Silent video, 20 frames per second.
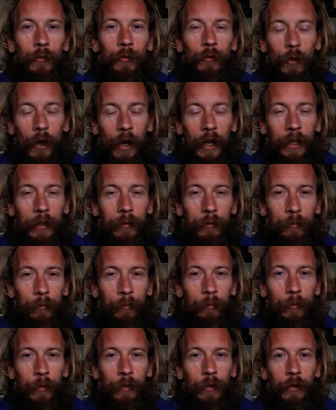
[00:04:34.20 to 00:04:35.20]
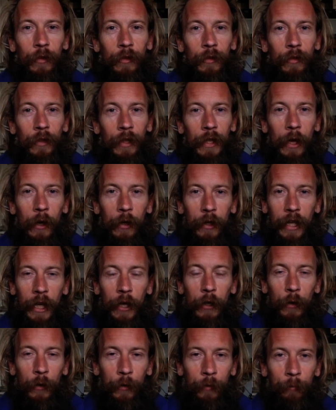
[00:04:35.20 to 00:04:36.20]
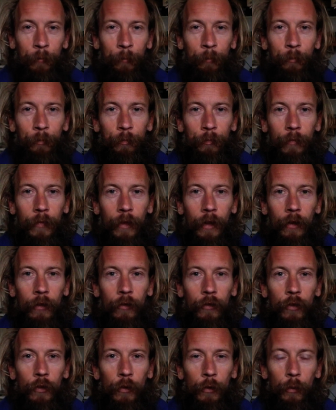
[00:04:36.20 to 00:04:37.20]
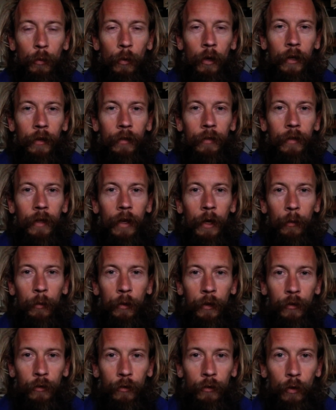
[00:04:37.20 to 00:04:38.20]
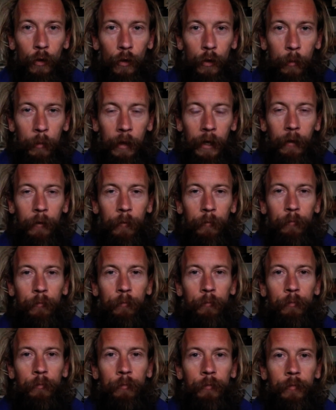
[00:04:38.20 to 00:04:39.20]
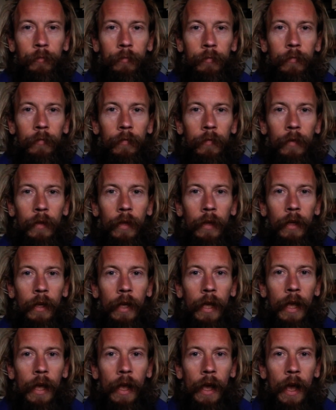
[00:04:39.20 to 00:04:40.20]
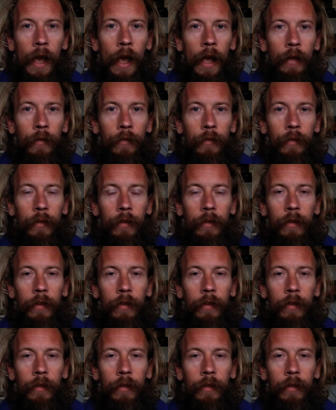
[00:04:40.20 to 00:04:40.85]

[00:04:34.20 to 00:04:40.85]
Right. So now I get on to what I wanted to talk about. And